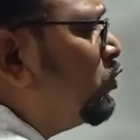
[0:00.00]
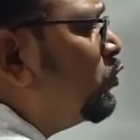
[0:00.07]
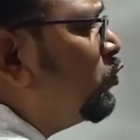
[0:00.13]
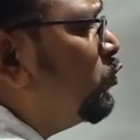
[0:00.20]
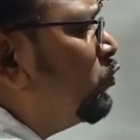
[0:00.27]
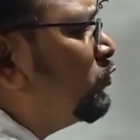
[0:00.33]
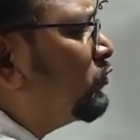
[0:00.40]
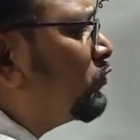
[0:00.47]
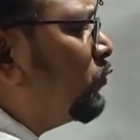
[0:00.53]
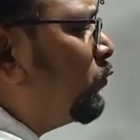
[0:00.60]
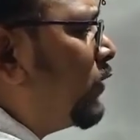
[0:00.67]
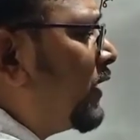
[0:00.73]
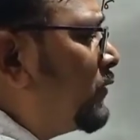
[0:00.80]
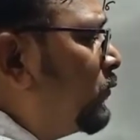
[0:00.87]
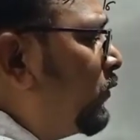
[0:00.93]
to lose
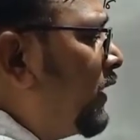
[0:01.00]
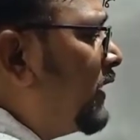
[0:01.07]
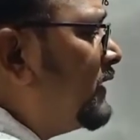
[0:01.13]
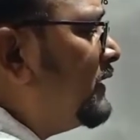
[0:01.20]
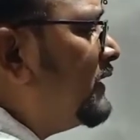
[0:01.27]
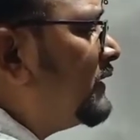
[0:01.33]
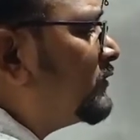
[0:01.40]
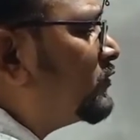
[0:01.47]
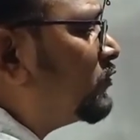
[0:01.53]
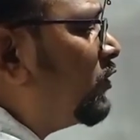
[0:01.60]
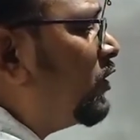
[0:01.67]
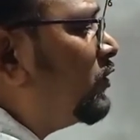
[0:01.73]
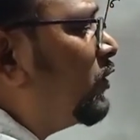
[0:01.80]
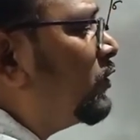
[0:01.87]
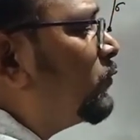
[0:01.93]
1
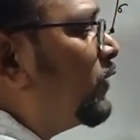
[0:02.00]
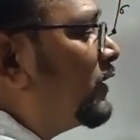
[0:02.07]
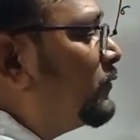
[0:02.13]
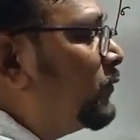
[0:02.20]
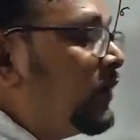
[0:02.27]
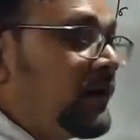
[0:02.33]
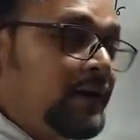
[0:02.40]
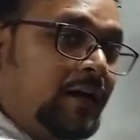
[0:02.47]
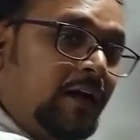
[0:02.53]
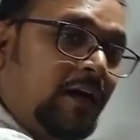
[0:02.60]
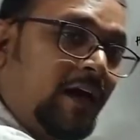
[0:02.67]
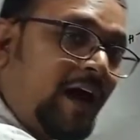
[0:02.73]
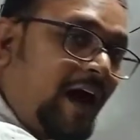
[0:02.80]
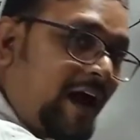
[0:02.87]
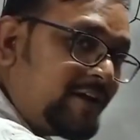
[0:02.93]
electron or
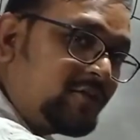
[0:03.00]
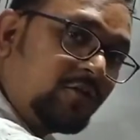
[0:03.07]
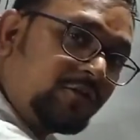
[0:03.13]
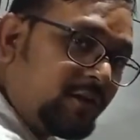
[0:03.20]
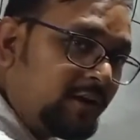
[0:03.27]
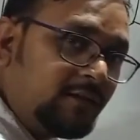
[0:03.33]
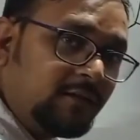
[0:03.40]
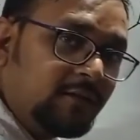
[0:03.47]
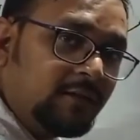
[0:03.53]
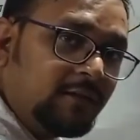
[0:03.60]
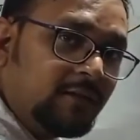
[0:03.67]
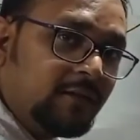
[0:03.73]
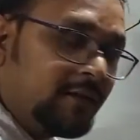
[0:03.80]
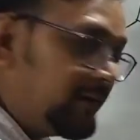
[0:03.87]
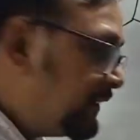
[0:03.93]
1 hydrogen
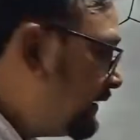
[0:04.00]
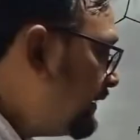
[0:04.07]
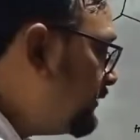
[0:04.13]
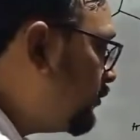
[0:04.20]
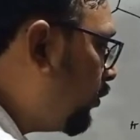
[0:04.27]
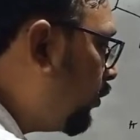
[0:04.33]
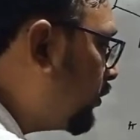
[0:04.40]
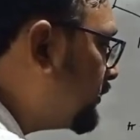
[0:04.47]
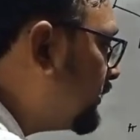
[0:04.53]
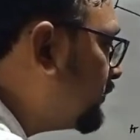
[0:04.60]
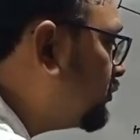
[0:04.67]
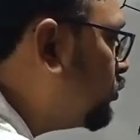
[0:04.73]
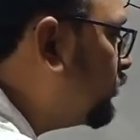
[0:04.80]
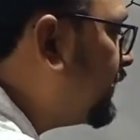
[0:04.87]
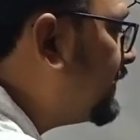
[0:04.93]
in
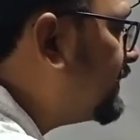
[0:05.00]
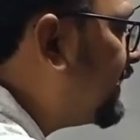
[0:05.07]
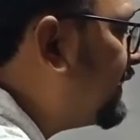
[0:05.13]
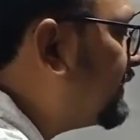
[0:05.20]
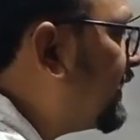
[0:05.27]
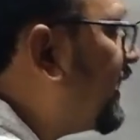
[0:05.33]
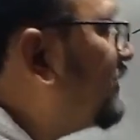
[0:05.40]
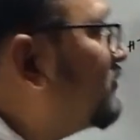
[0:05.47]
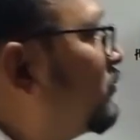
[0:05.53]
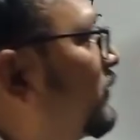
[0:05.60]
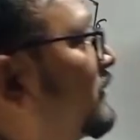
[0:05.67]
order to get attached